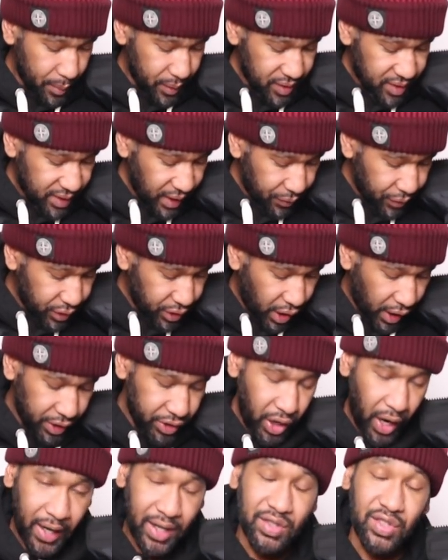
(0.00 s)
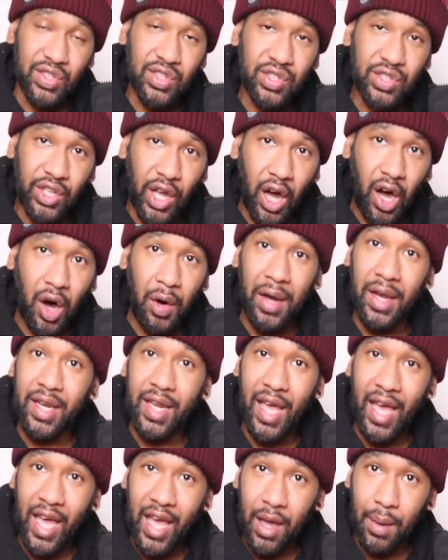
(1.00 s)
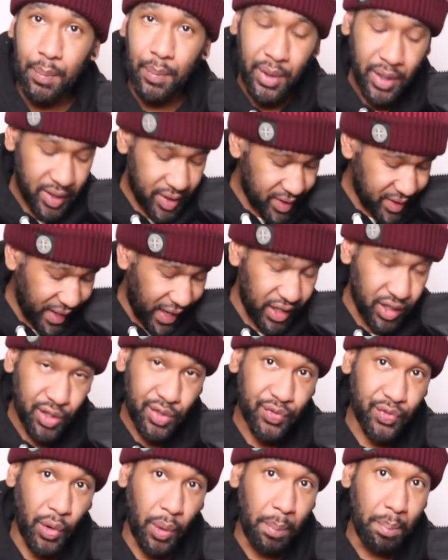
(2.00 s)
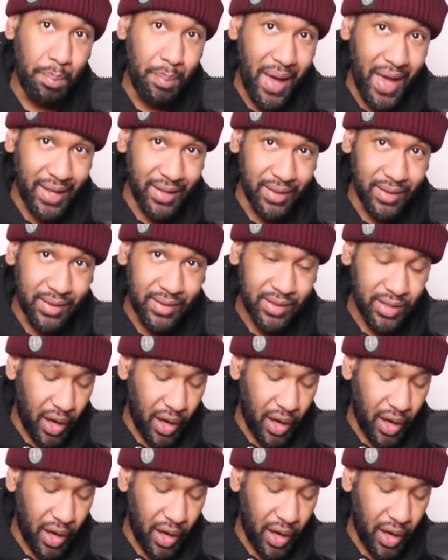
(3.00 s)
799 is the style and M stands for men's.